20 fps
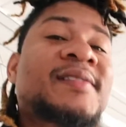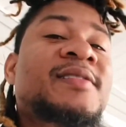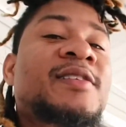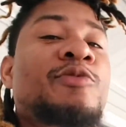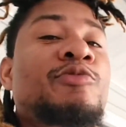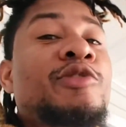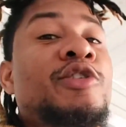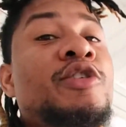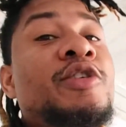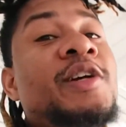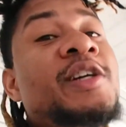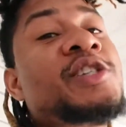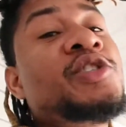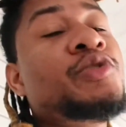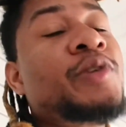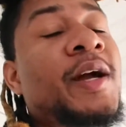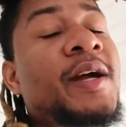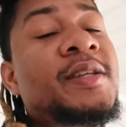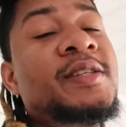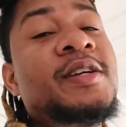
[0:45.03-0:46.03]
it, and we're gonna get
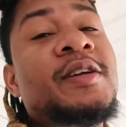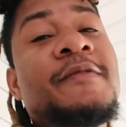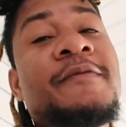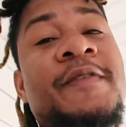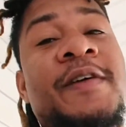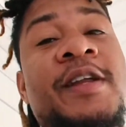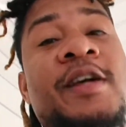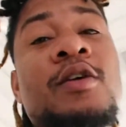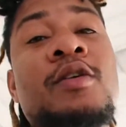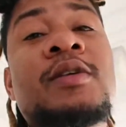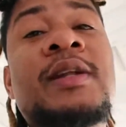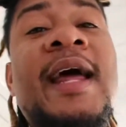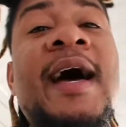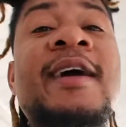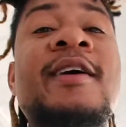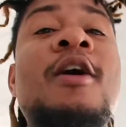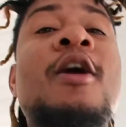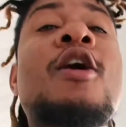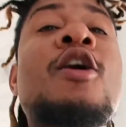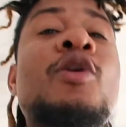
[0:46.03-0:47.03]
straight into the video.
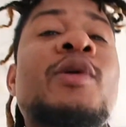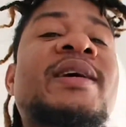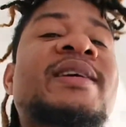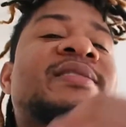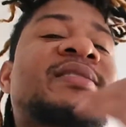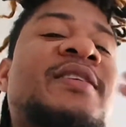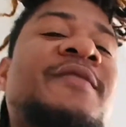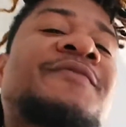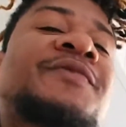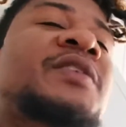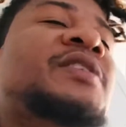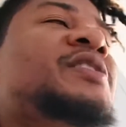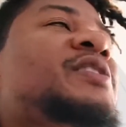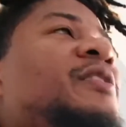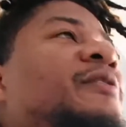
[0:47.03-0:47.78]
Like always, if this is your